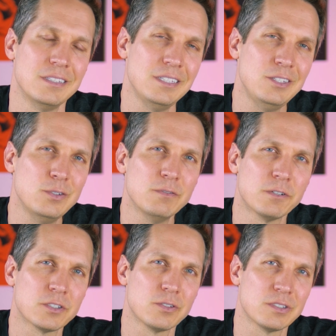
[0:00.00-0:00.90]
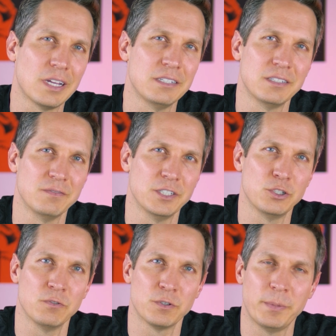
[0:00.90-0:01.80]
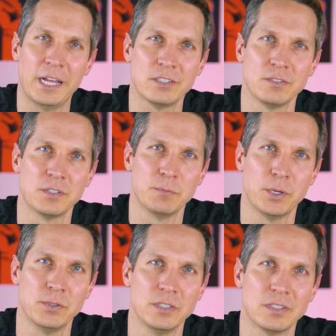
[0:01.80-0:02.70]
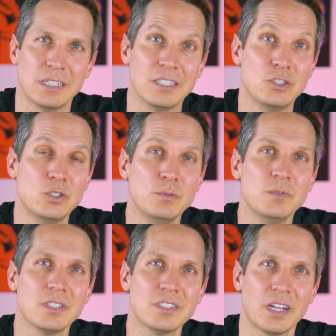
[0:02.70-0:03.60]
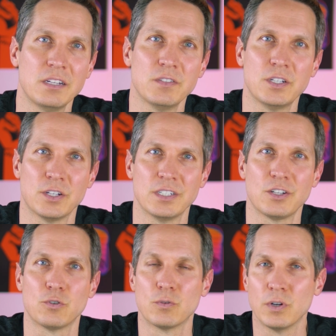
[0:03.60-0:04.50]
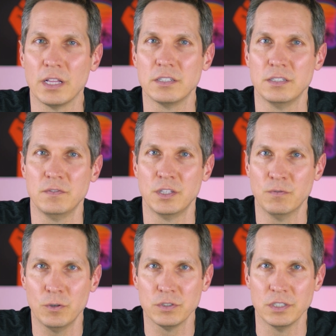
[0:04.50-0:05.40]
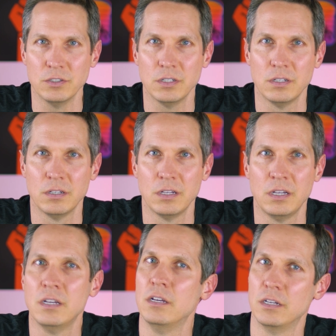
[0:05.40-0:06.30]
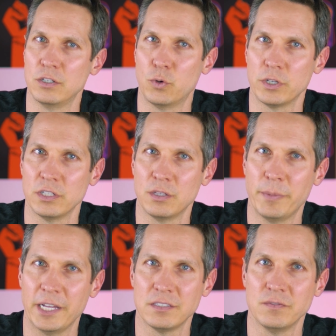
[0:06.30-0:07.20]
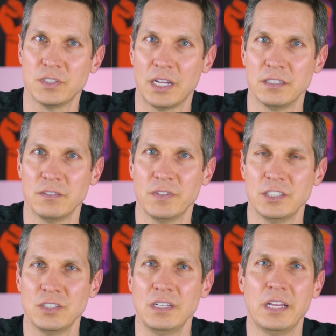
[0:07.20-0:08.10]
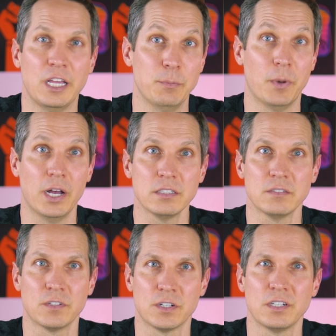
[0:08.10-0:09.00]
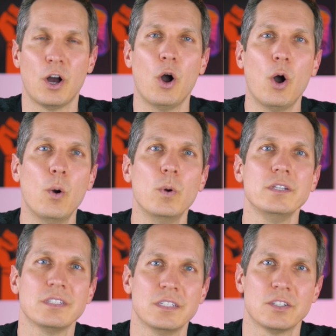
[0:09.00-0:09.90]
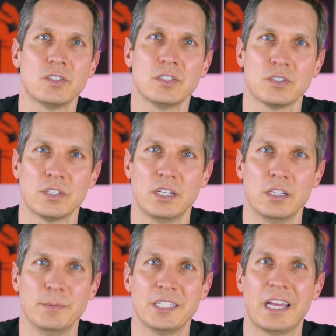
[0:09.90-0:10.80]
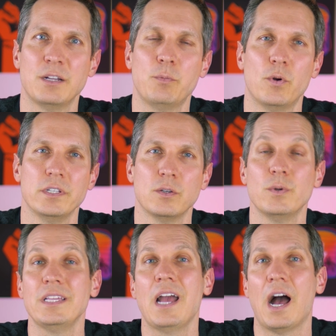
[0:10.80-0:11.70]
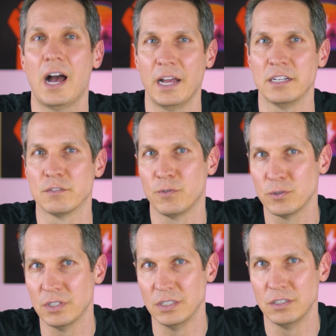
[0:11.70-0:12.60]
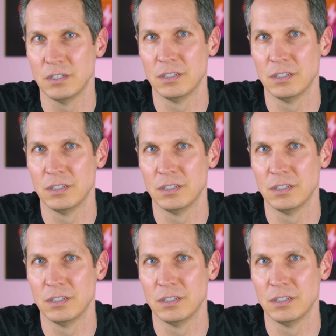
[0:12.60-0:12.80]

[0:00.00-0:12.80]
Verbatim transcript: The universal sign convention for passive components assumes the sign of the current relative to the voltage. According to the passive sign convention, a positive current always enters the circuit element at a point with a higher voltage.